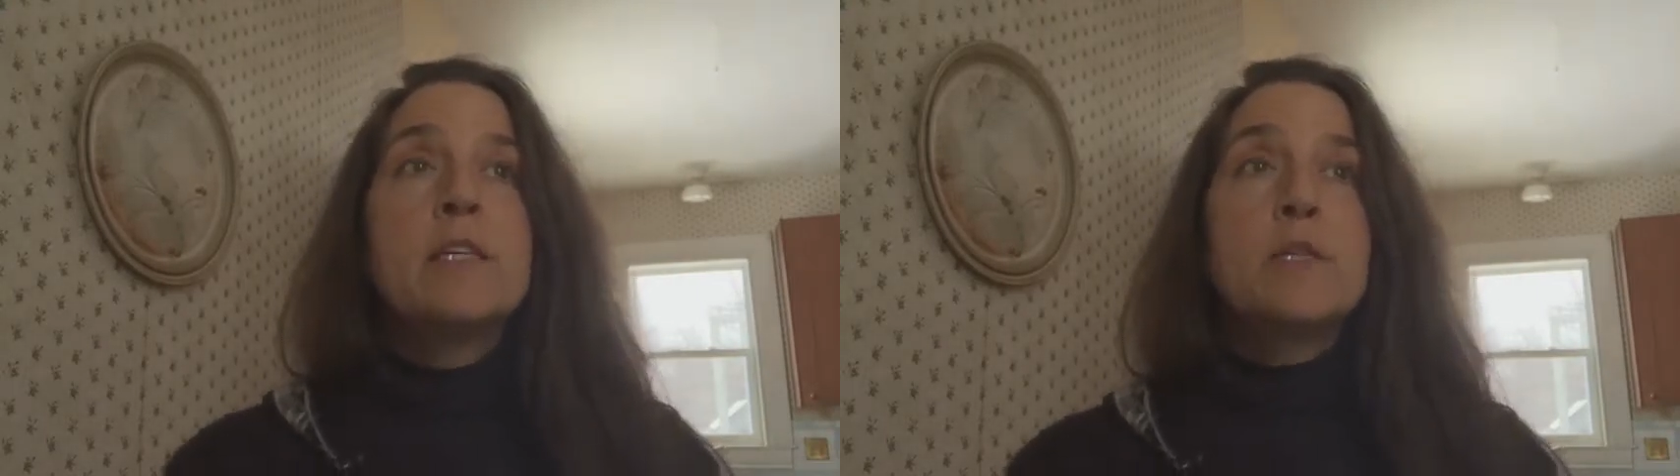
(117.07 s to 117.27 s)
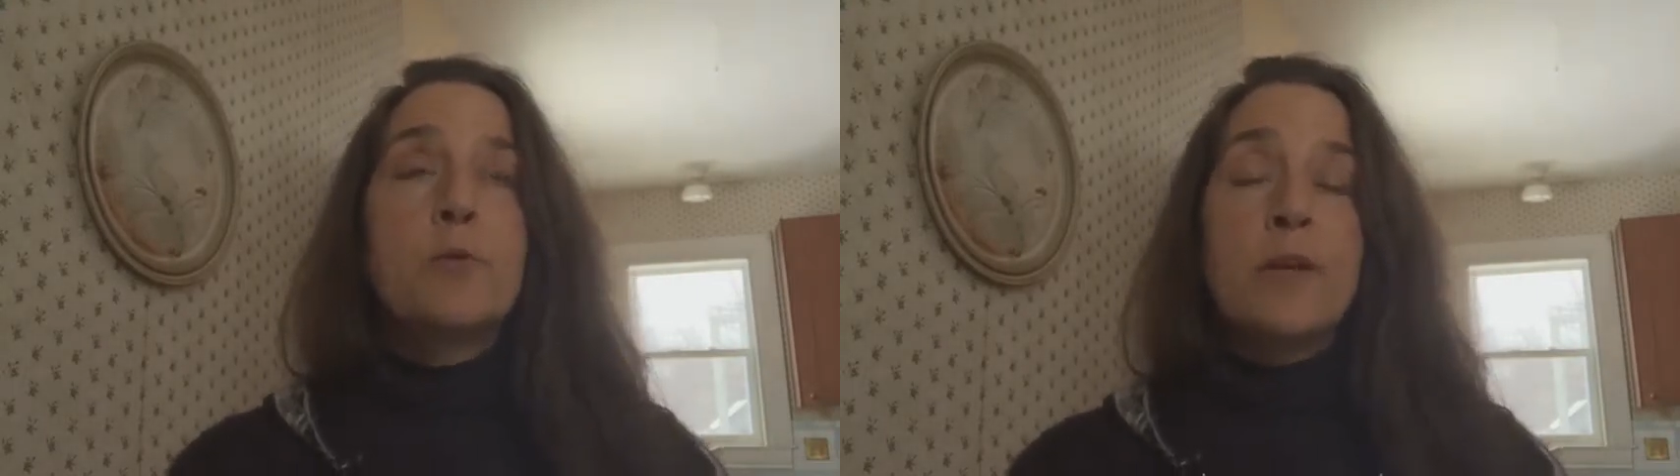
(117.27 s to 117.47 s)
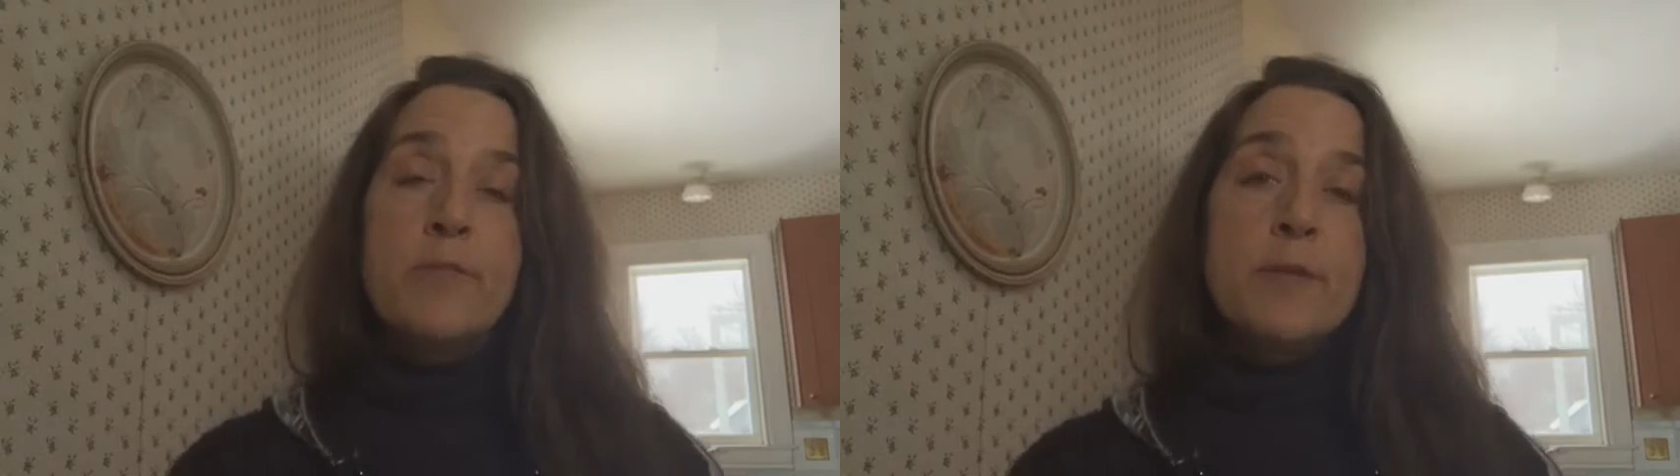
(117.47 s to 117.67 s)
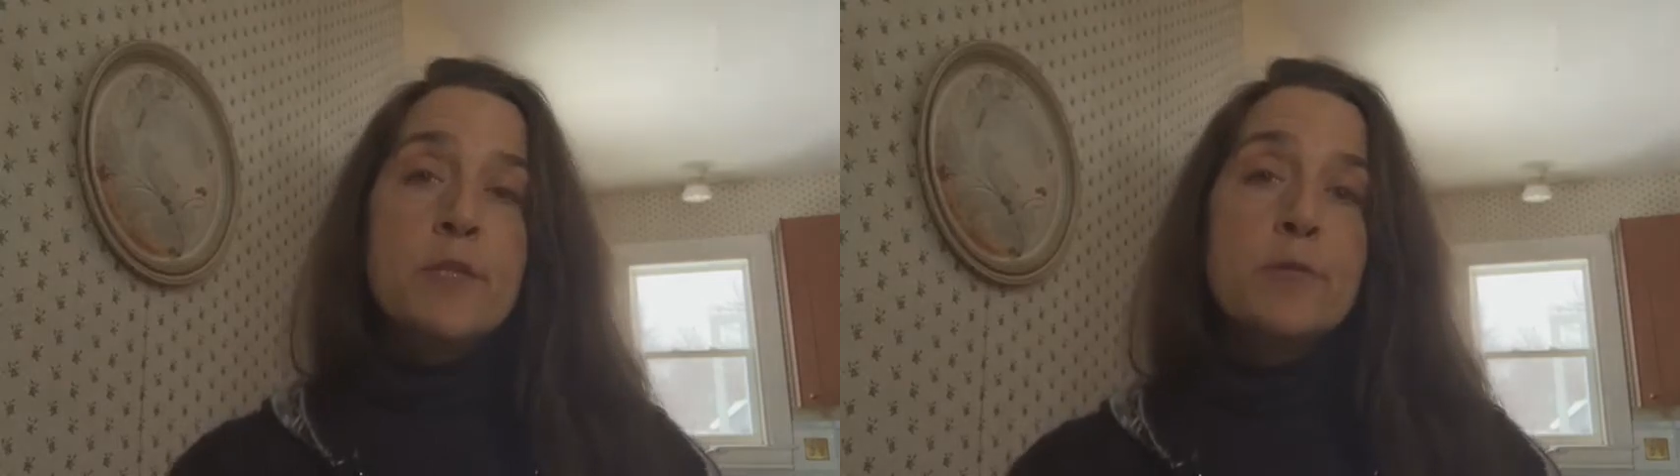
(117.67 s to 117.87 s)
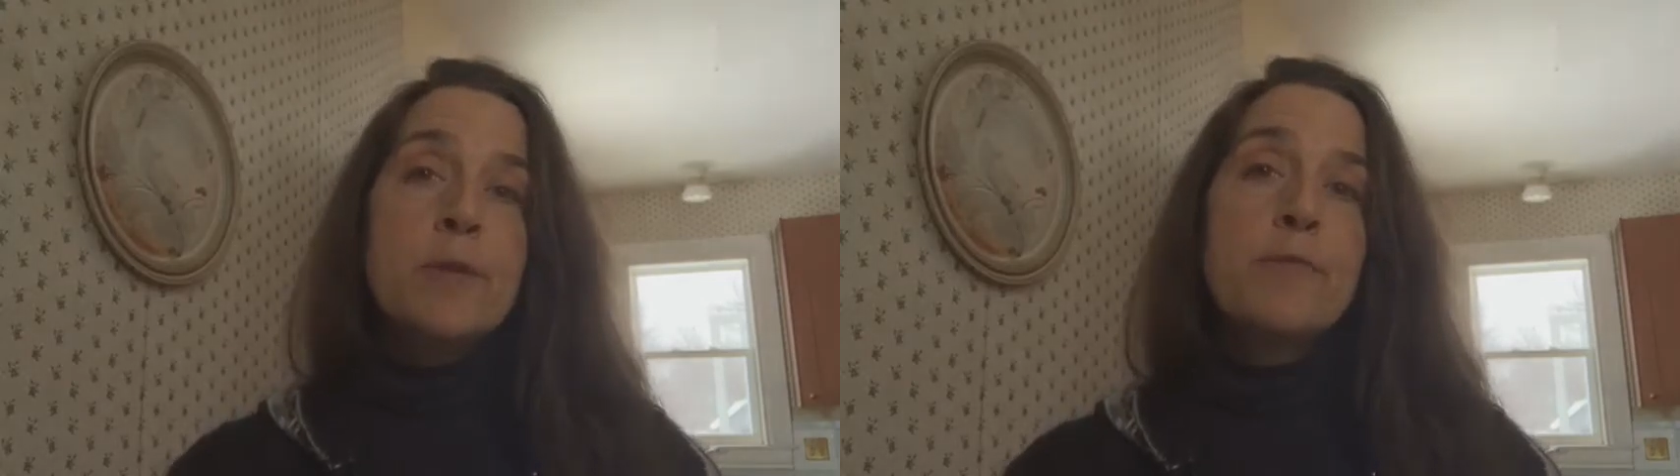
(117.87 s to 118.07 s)
So what I've
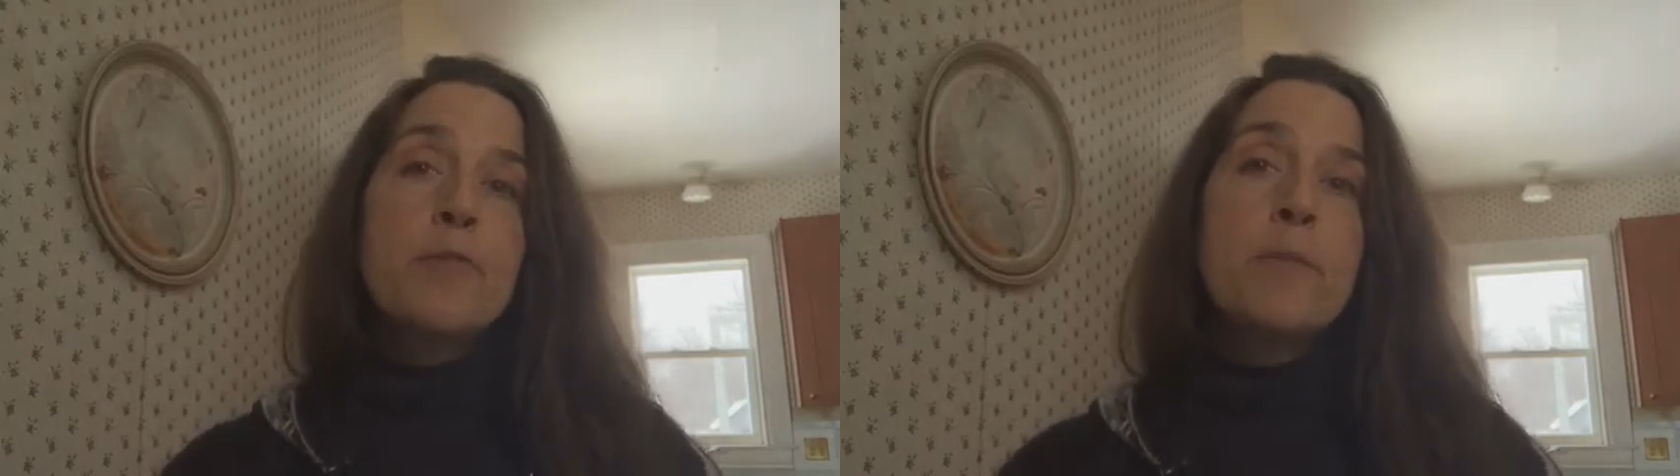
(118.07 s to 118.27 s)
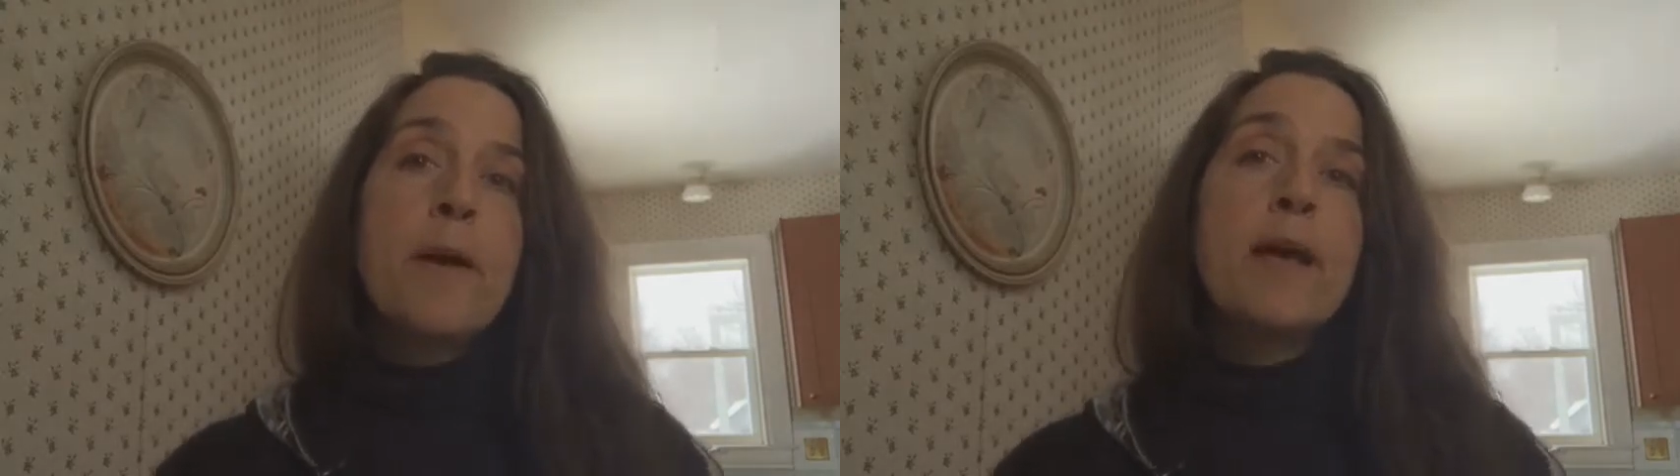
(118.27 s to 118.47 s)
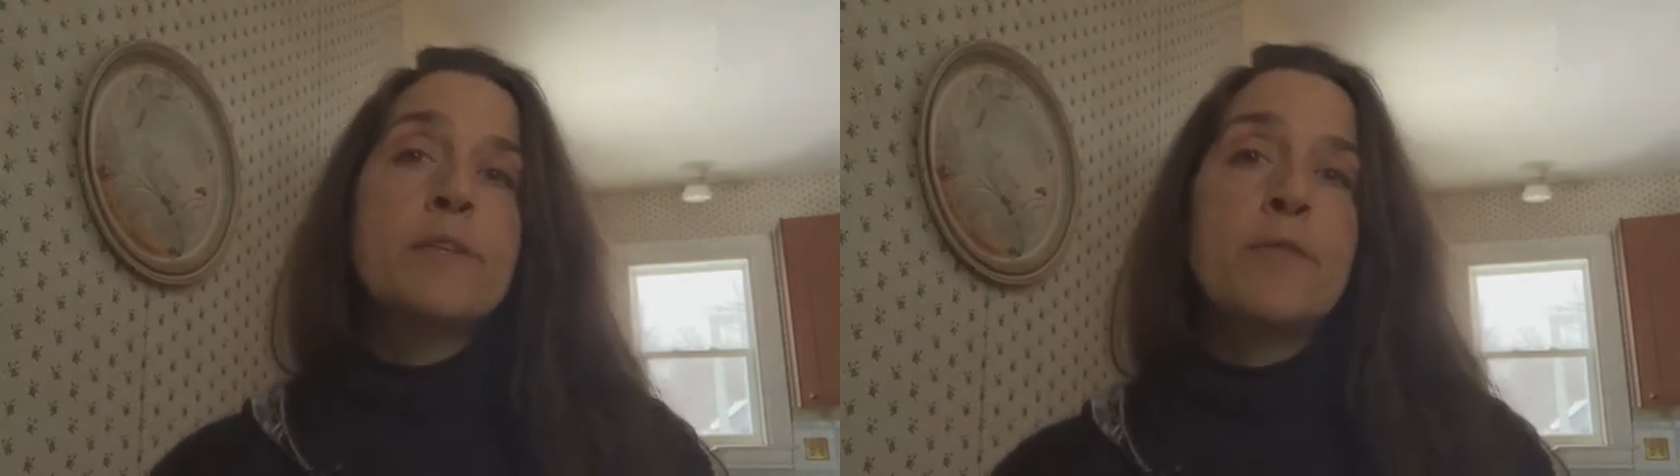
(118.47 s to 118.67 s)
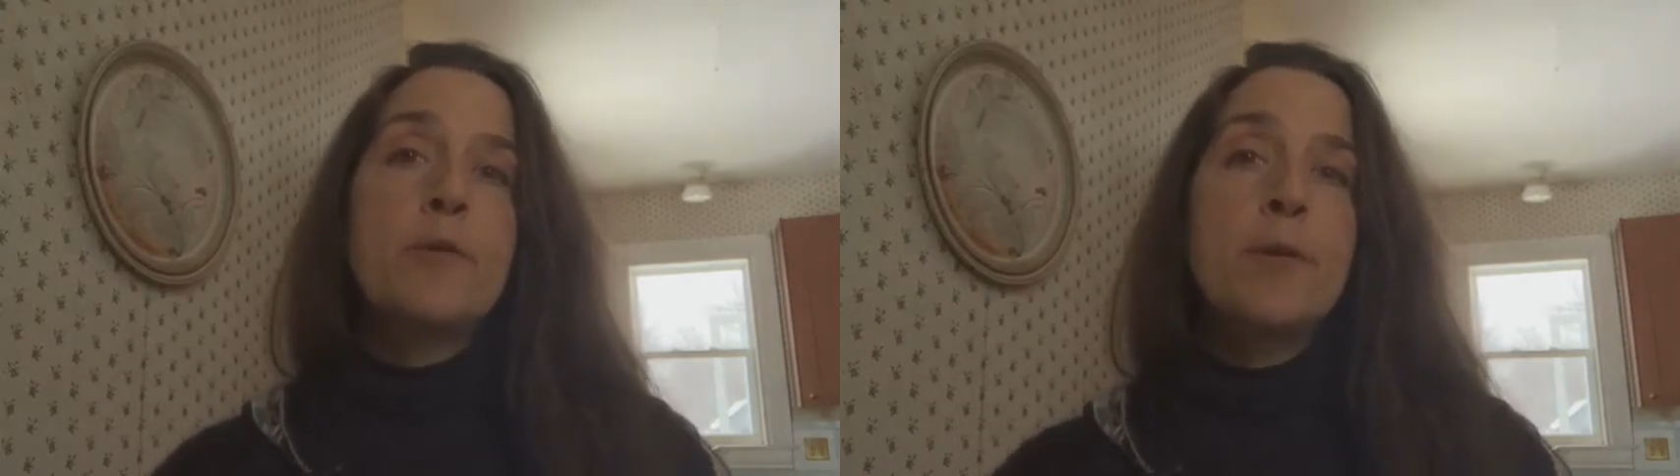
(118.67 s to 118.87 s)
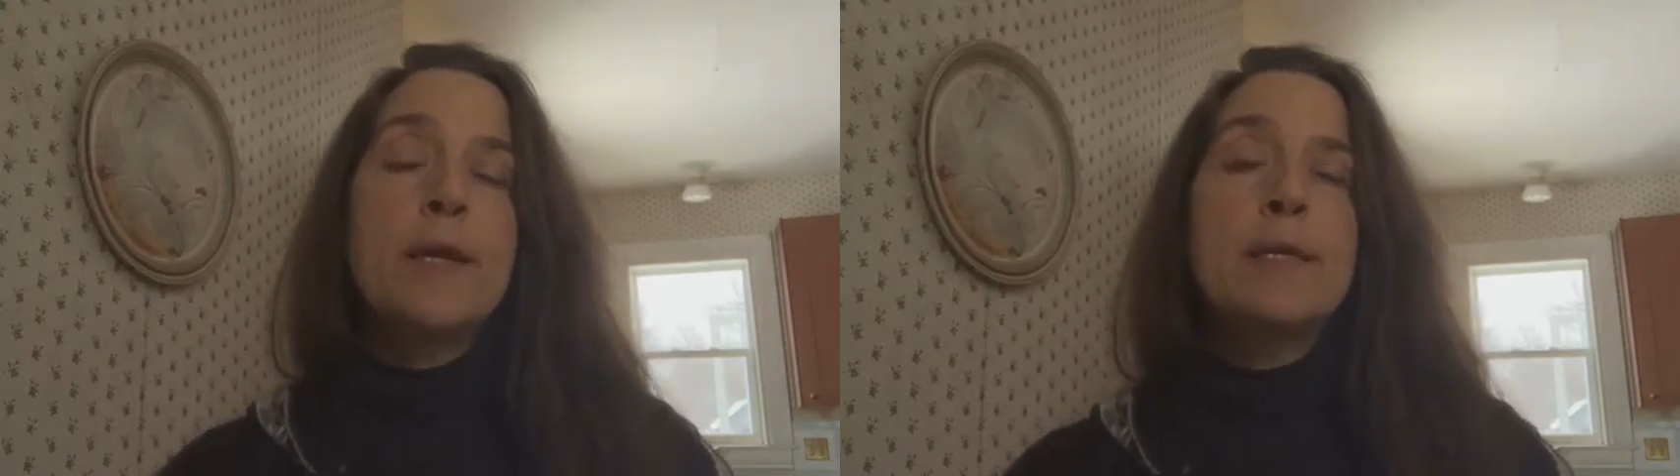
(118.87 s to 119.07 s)
been doing for the past
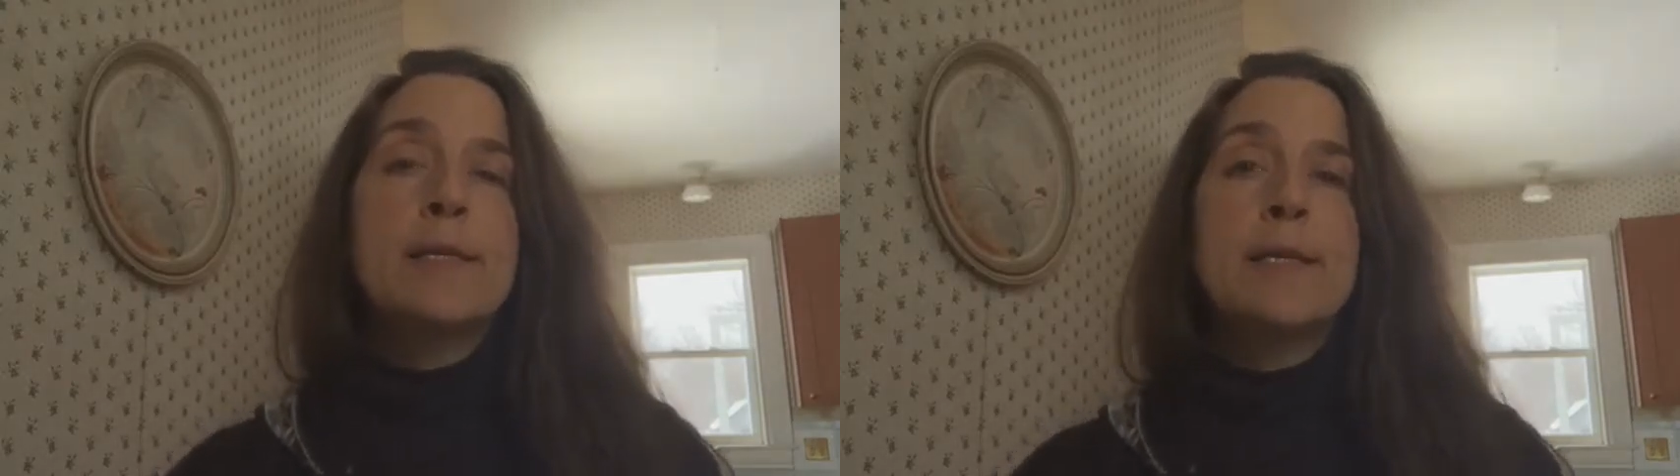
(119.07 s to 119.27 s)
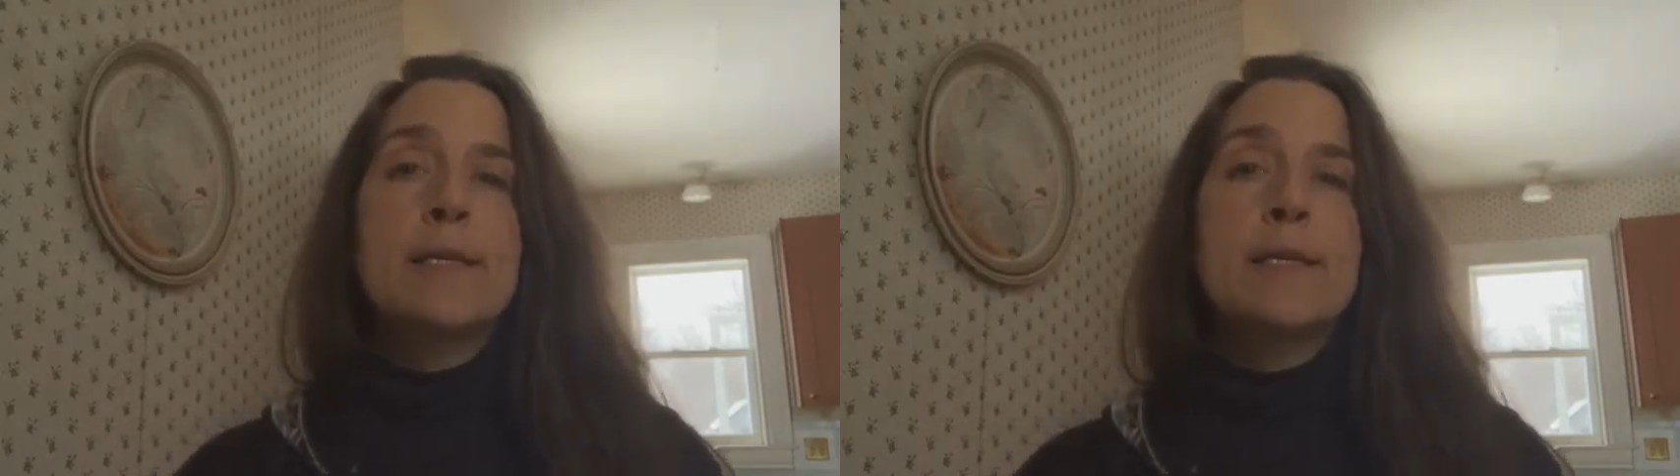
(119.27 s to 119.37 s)
few weeks